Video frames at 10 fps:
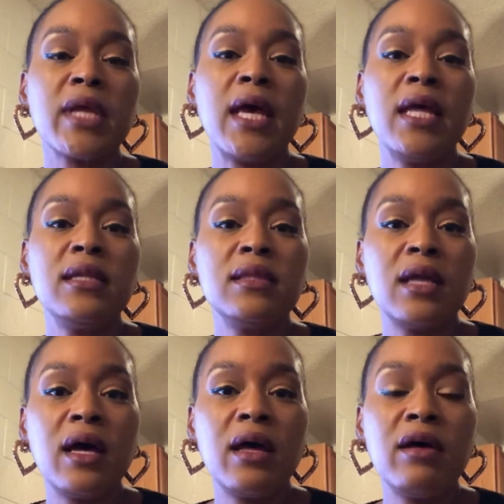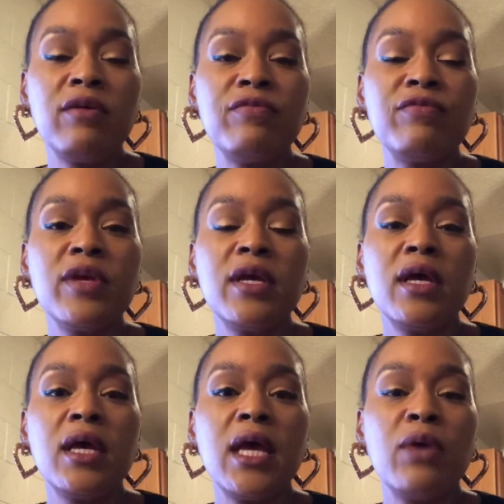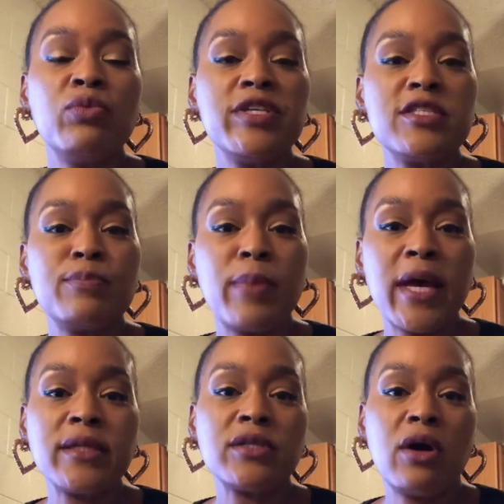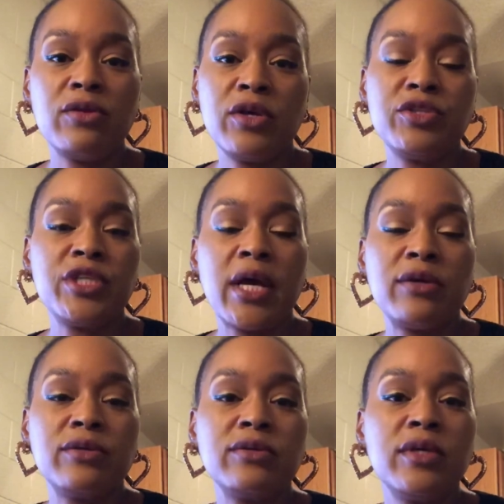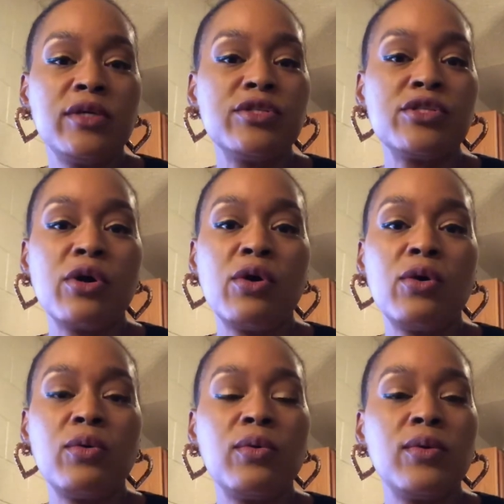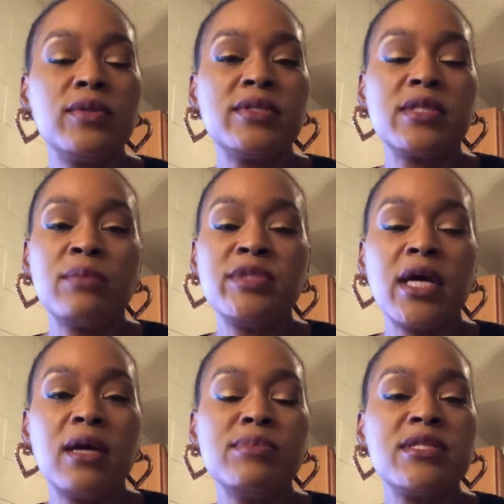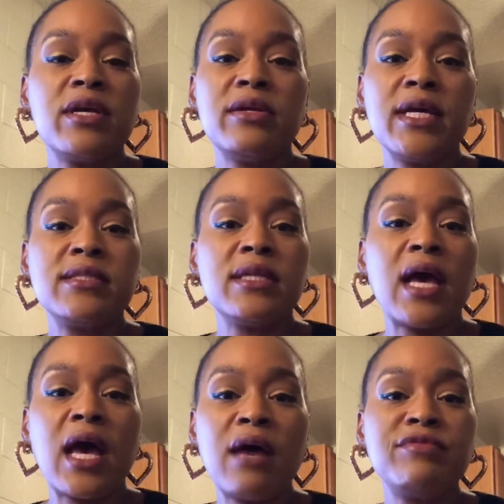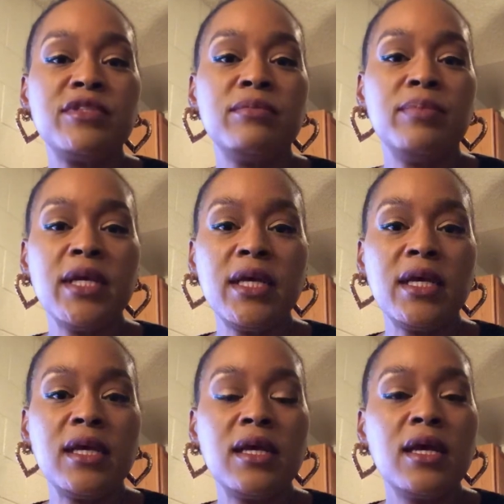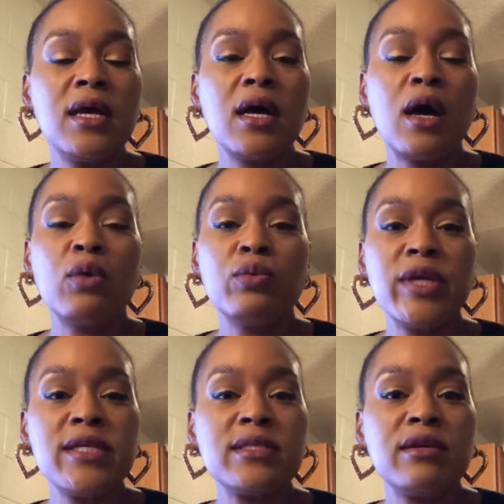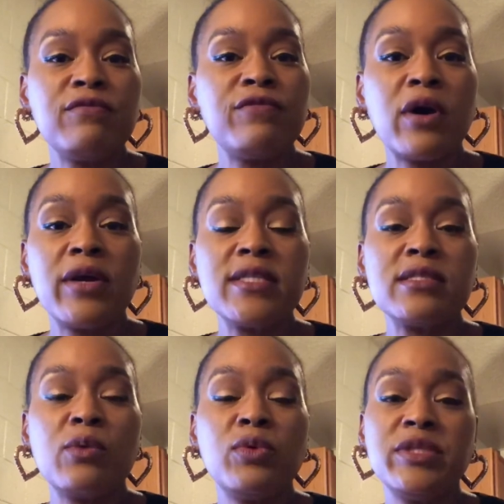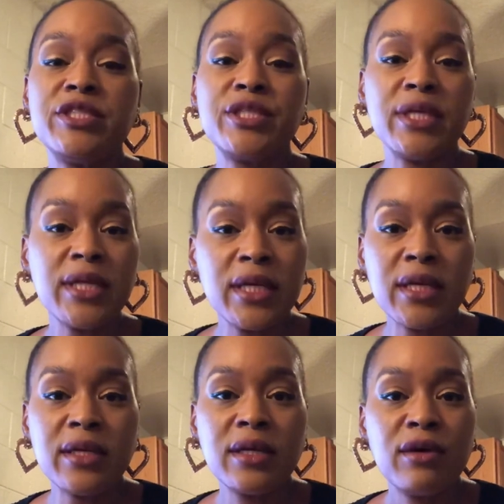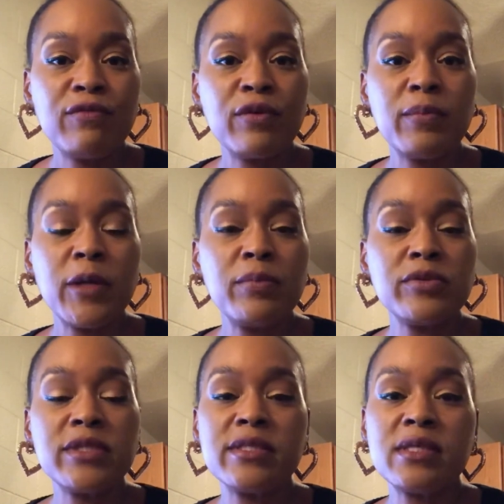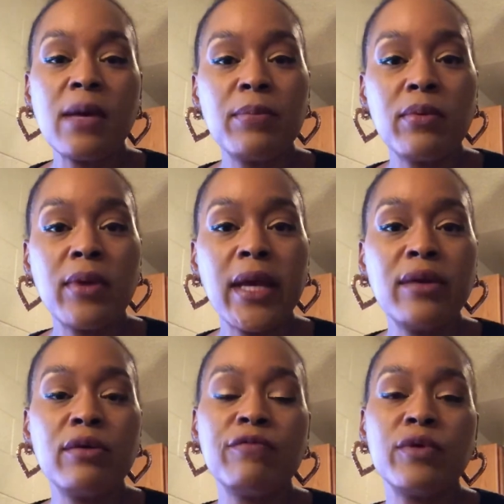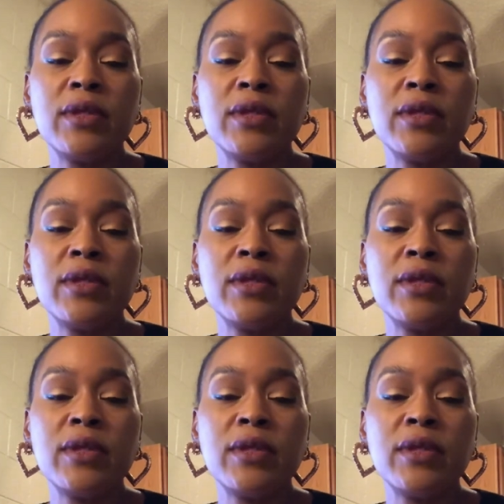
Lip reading: and love and respect on their channel. So sometimes there doesn't have to be a reason far as someone cheating for people to separate or for